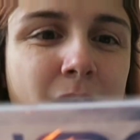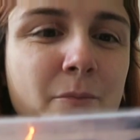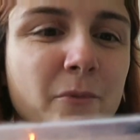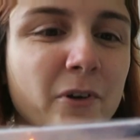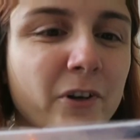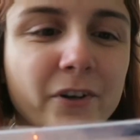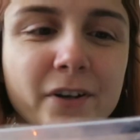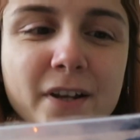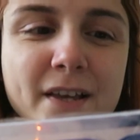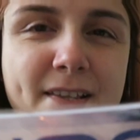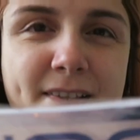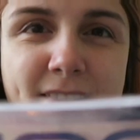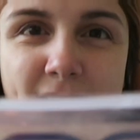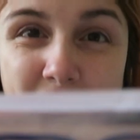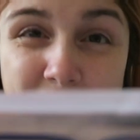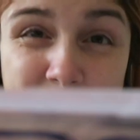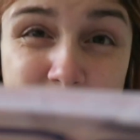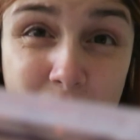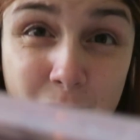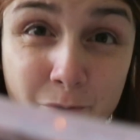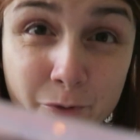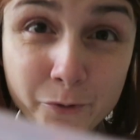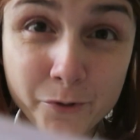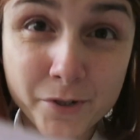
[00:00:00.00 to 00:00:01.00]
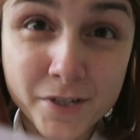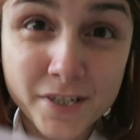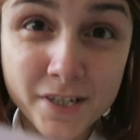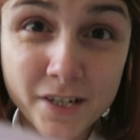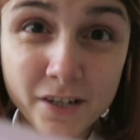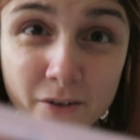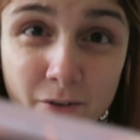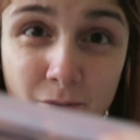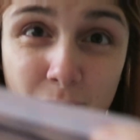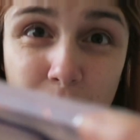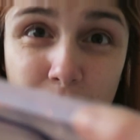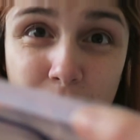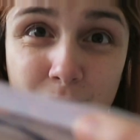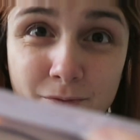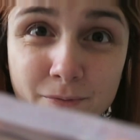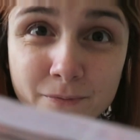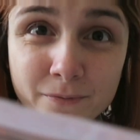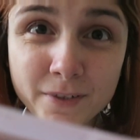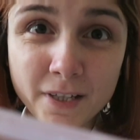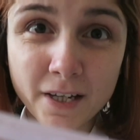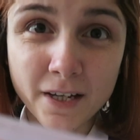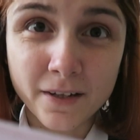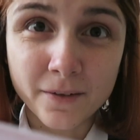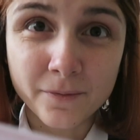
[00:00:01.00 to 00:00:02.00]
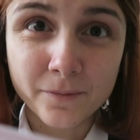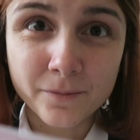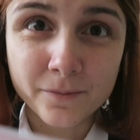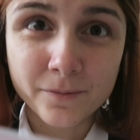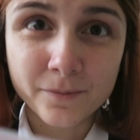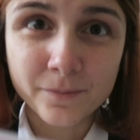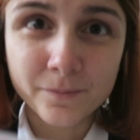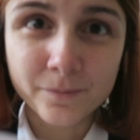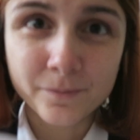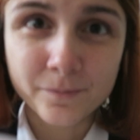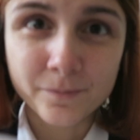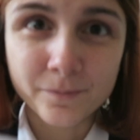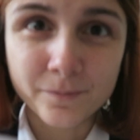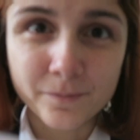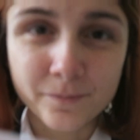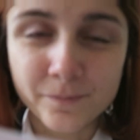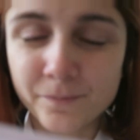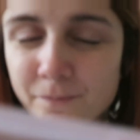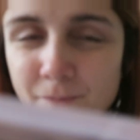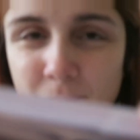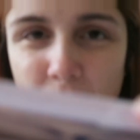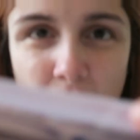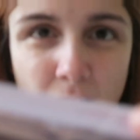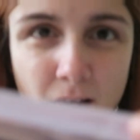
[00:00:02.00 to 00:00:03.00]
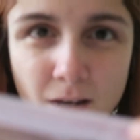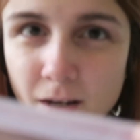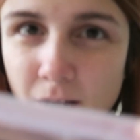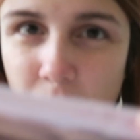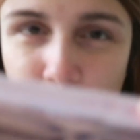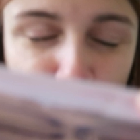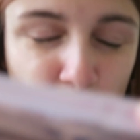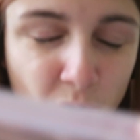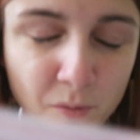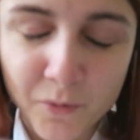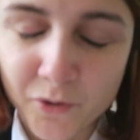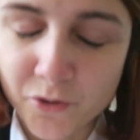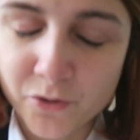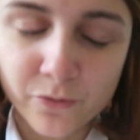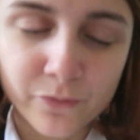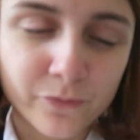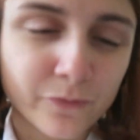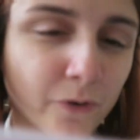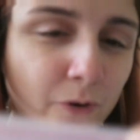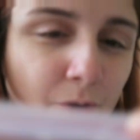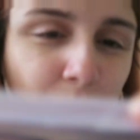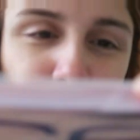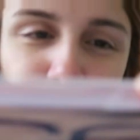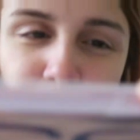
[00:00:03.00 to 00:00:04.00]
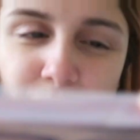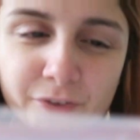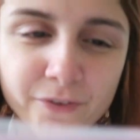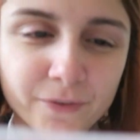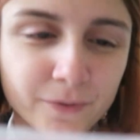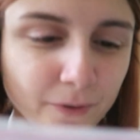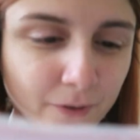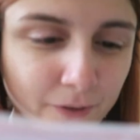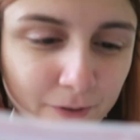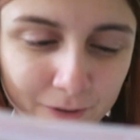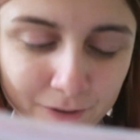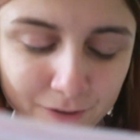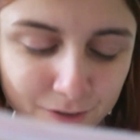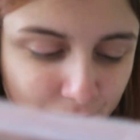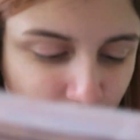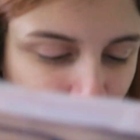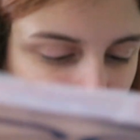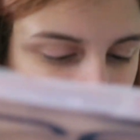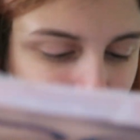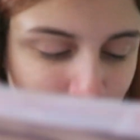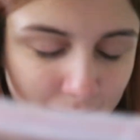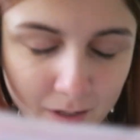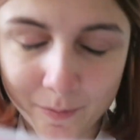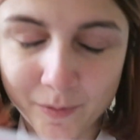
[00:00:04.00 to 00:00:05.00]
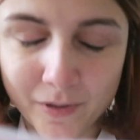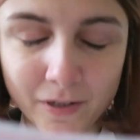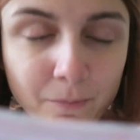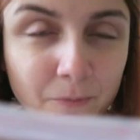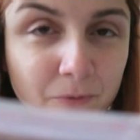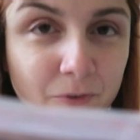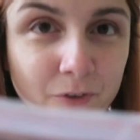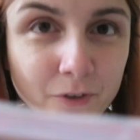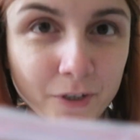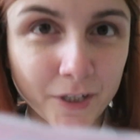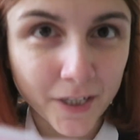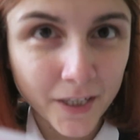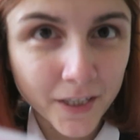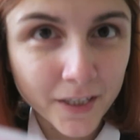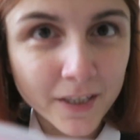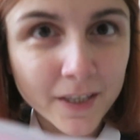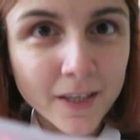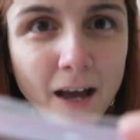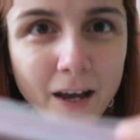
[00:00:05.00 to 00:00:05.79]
Or unless I ruined all, I'm not able to focus on the paper, I'm sorry.